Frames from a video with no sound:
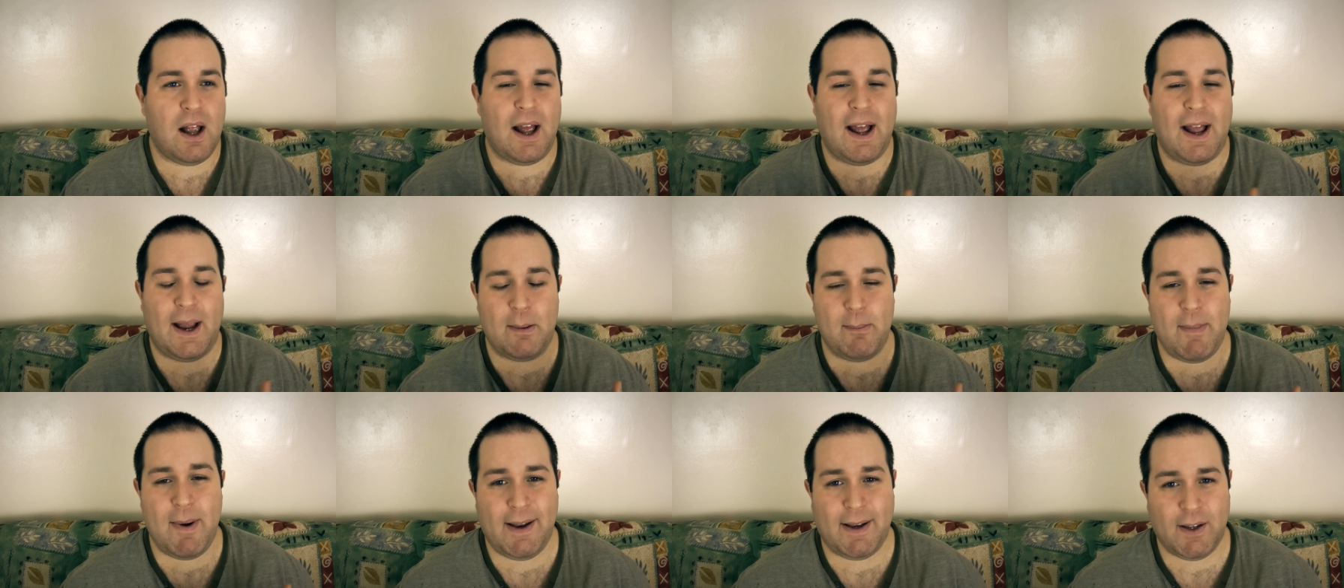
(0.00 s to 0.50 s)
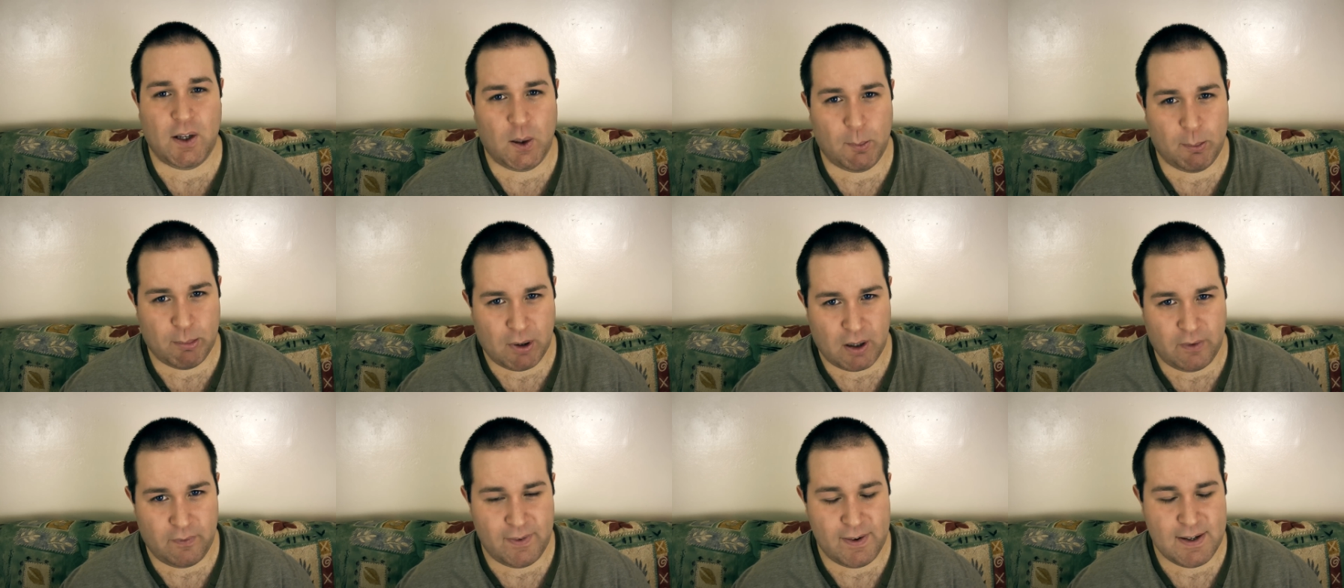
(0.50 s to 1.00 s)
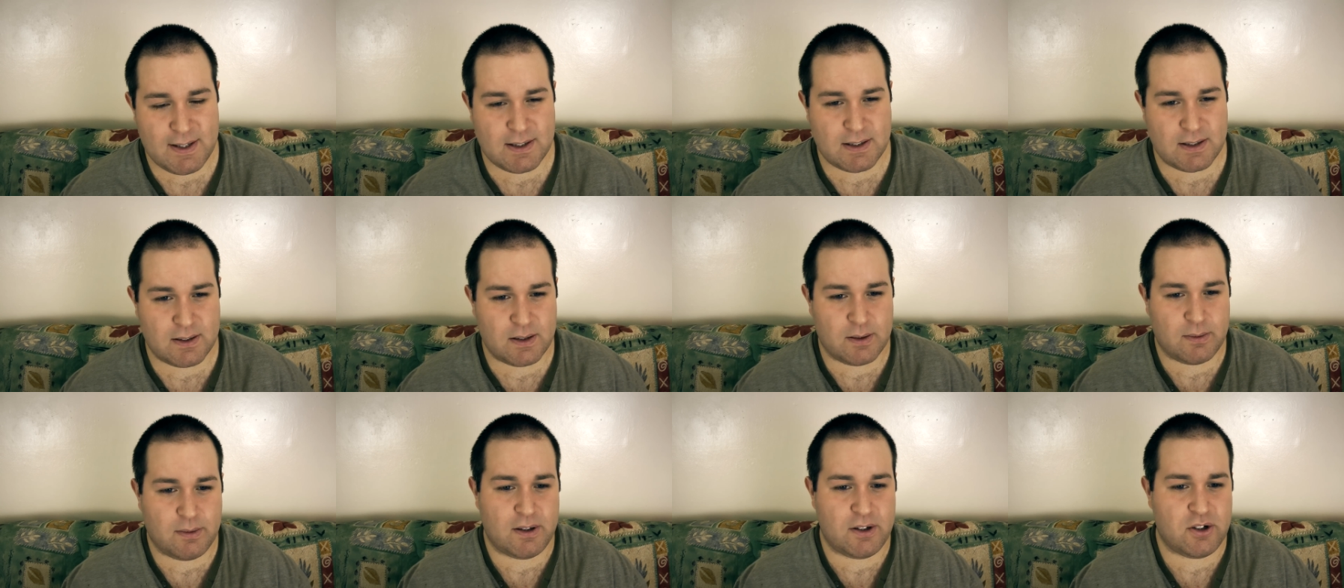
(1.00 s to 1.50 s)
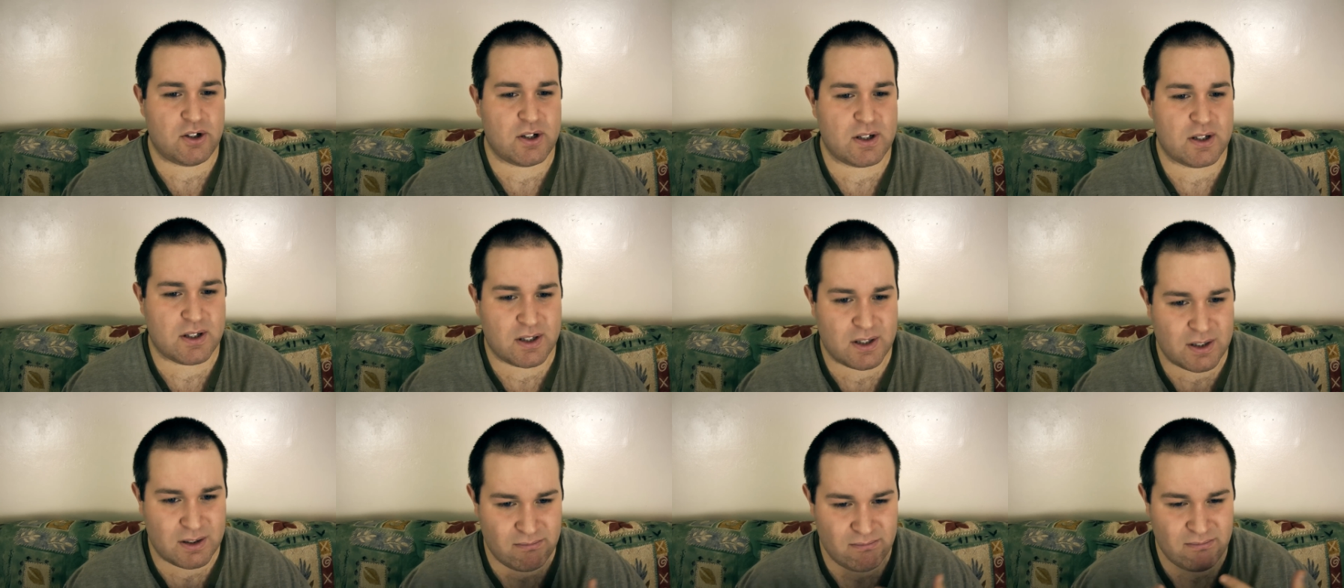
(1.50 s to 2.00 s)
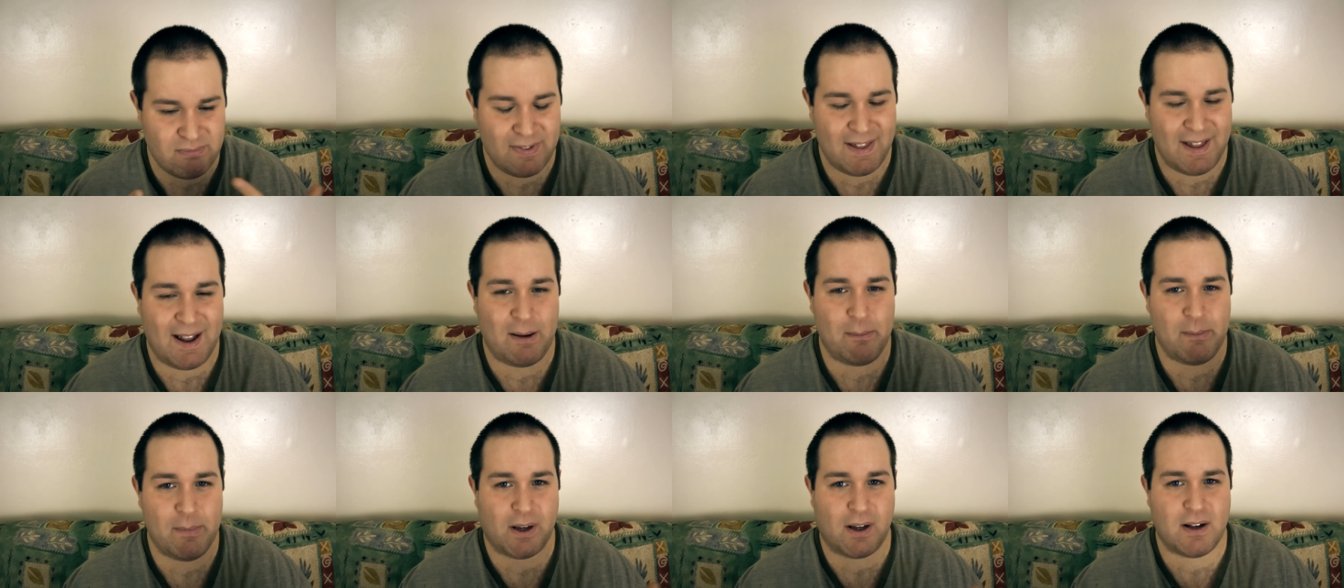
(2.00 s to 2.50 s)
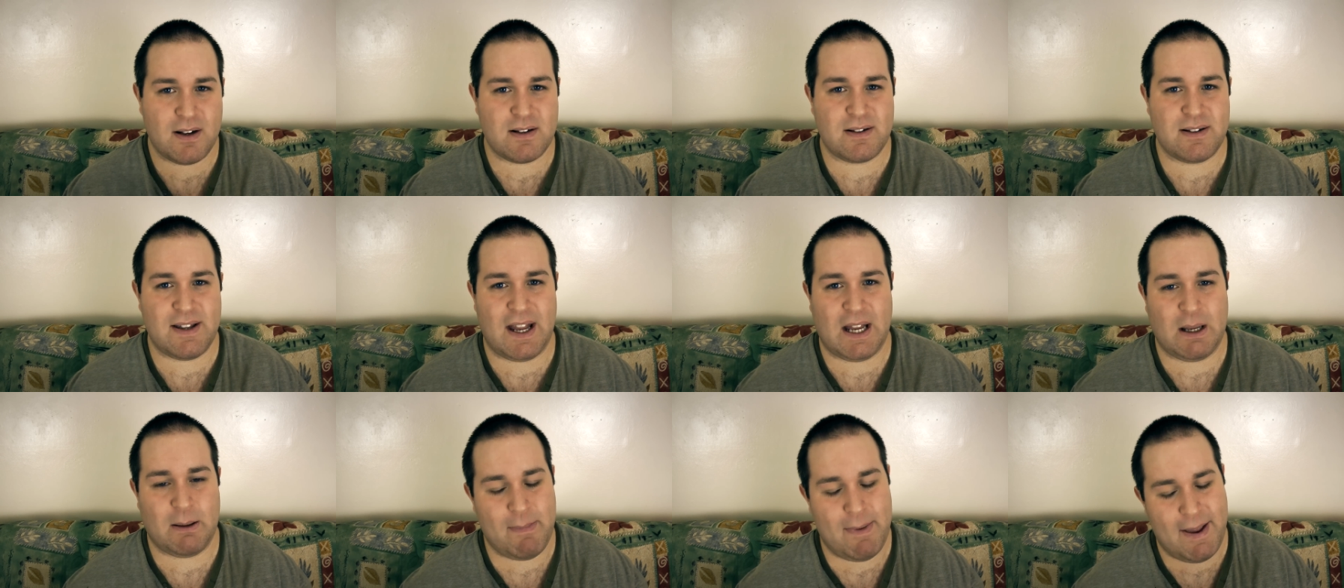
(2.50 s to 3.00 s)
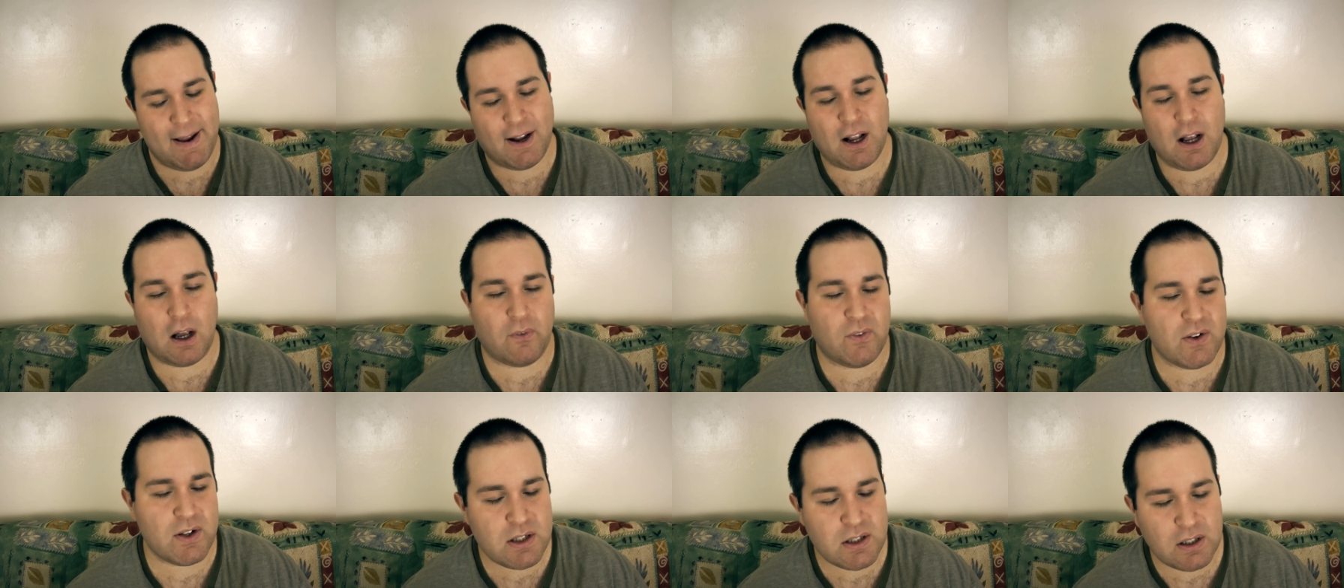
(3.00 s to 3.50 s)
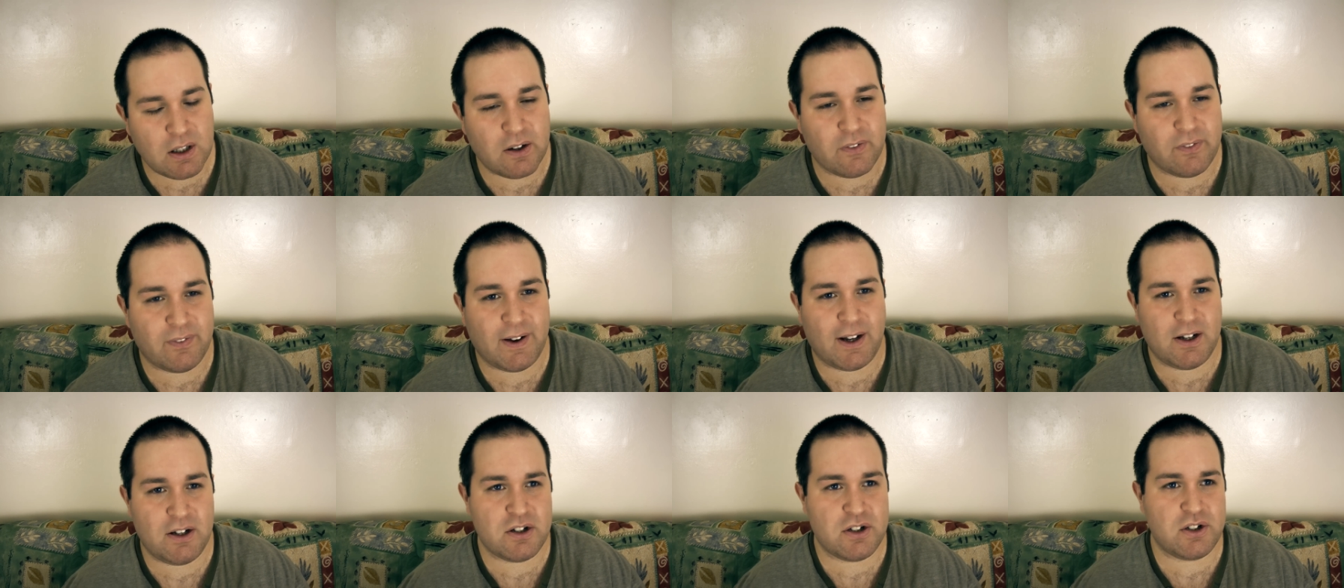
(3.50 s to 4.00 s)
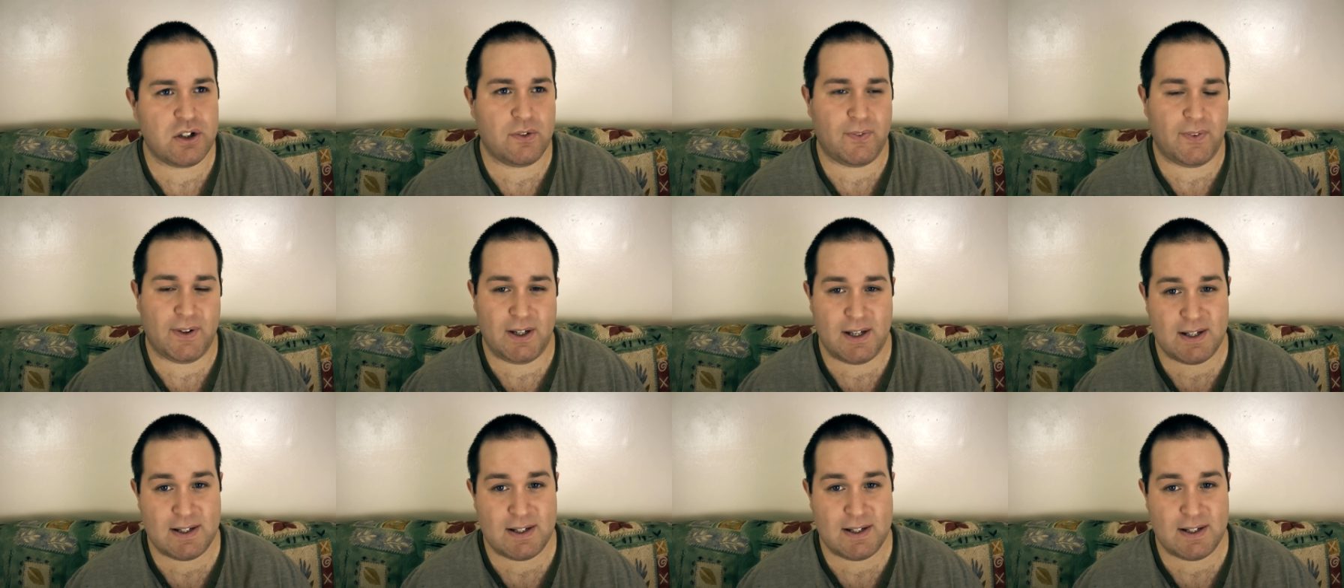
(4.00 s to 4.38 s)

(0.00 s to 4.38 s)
I make no profits, just them because they make other stuff, I just do the